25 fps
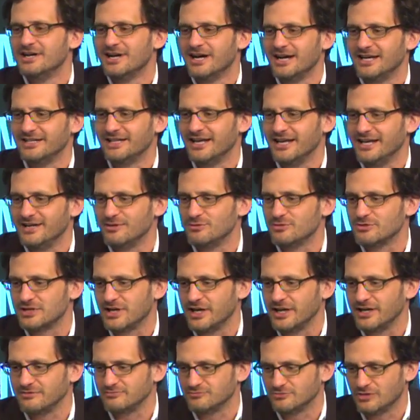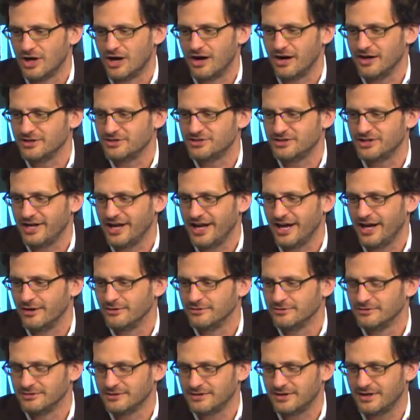And then he was like, all right, sit
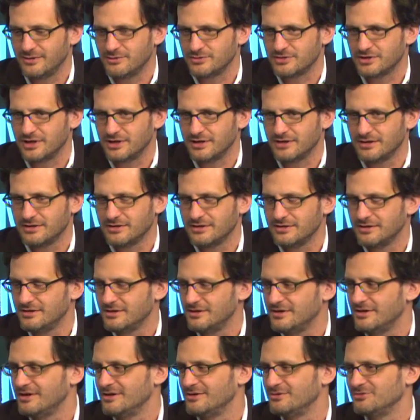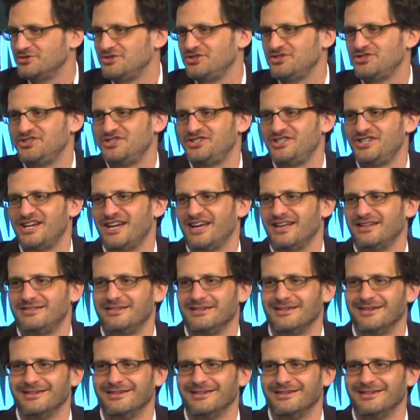down. And I was like, oh, shit.